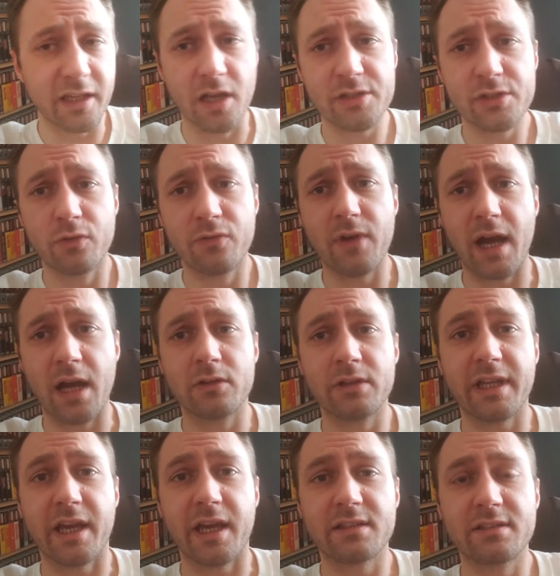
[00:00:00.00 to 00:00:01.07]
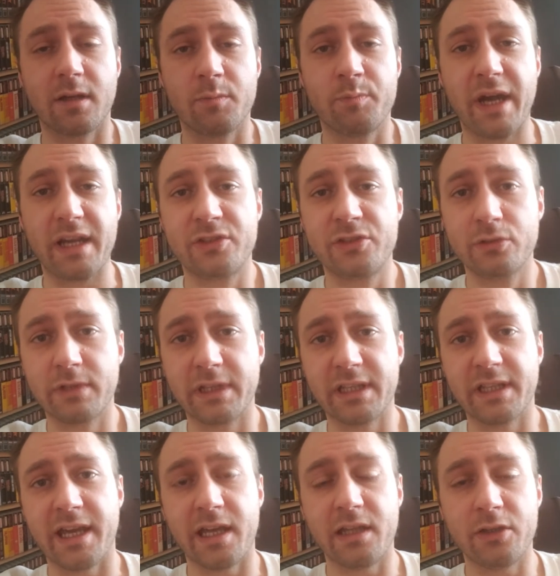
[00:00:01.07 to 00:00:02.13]
And they also found that by
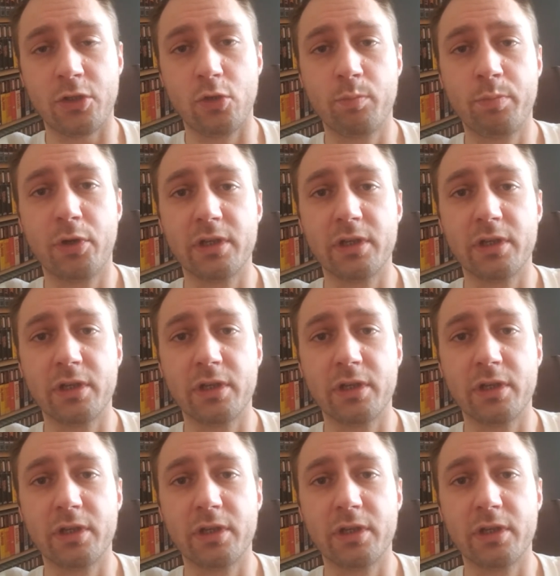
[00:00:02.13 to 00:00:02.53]
doing that,